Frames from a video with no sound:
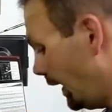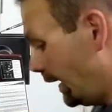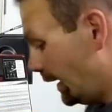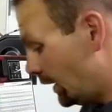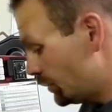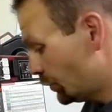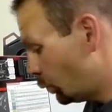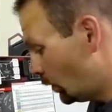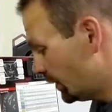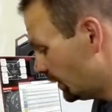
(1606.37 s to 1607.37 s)
And I
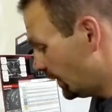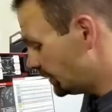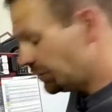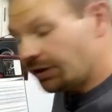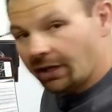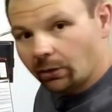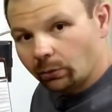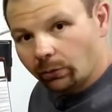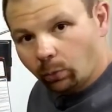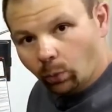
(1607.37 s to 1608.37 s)
just wanted to let you
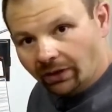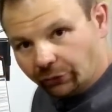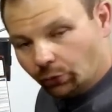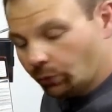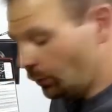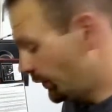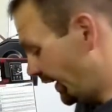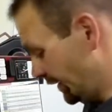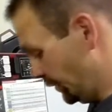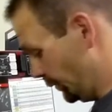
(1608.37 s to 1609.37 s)
know what tools
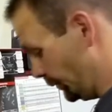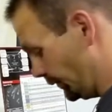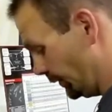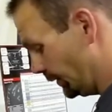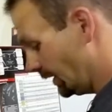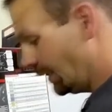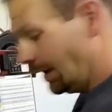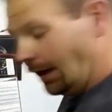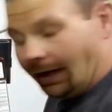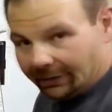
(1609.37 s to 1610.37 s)
I used.
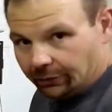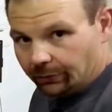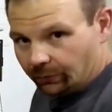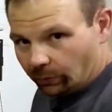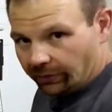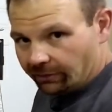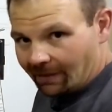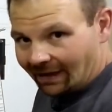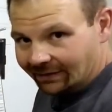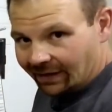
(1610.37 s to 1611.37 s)
I used one of the
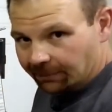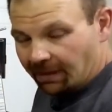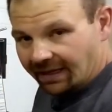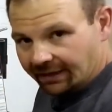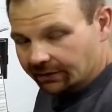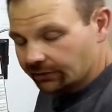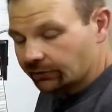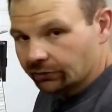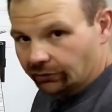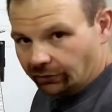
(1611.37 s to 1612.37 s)
magnetic
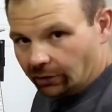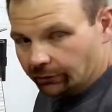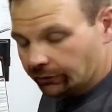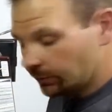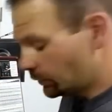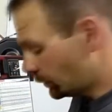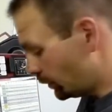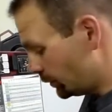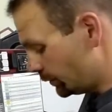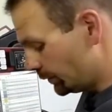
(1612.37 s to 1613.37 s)
pans just to hold some
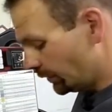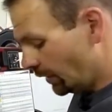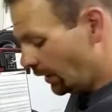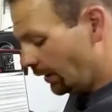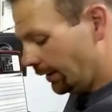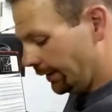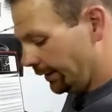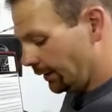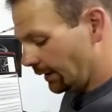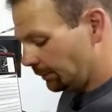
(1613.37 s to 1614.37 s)
screws.
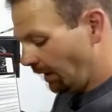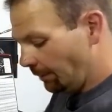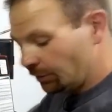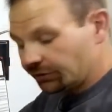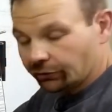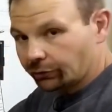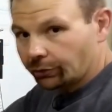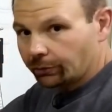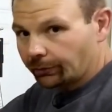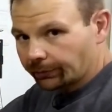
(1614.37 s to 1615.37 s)
I put the
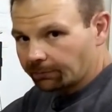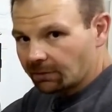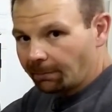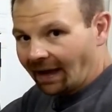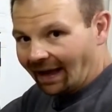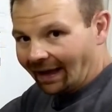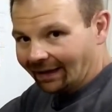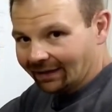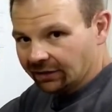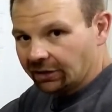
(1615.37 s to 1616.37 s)
screws from the
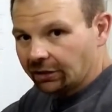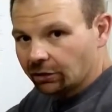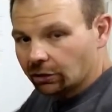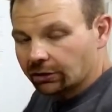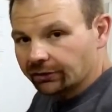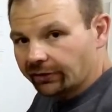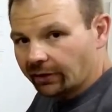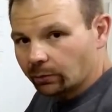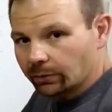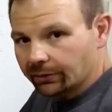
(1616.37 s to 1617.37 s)
back in here because
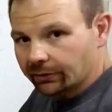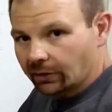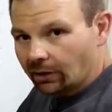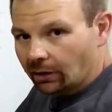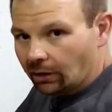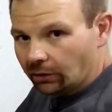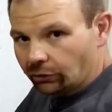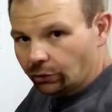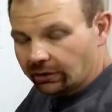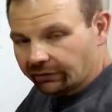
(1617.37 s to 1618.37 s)
there was
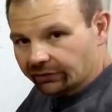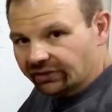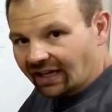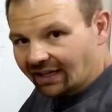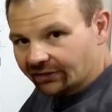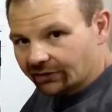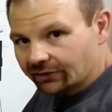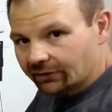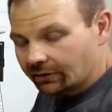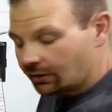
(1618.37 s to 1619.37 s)
2 different
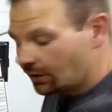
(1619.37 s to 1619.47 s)
sizes,